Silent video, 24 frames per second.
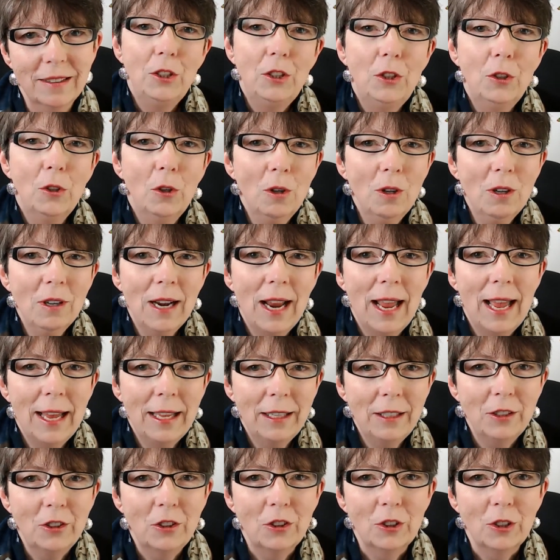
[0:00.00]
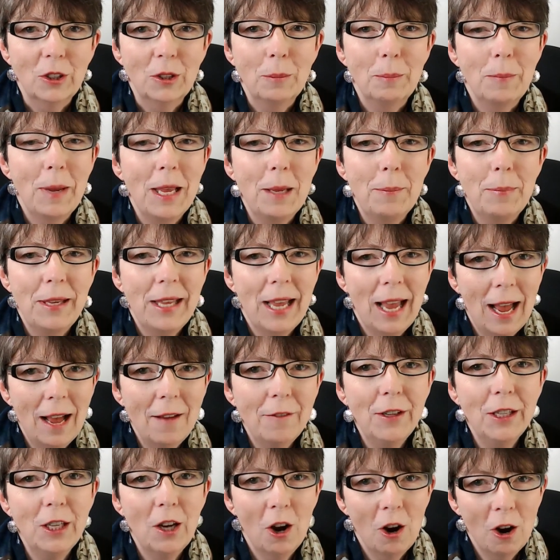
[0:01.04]
Your editor may be
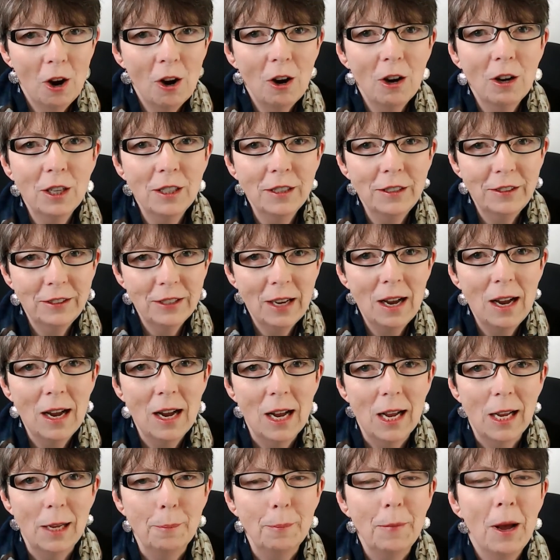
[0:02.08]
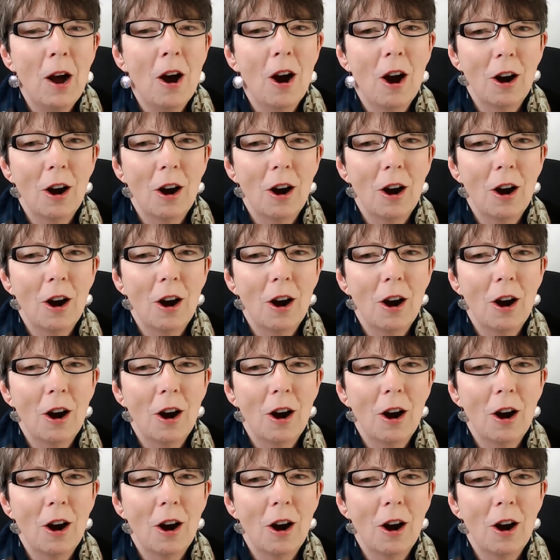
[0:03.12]
having a hard time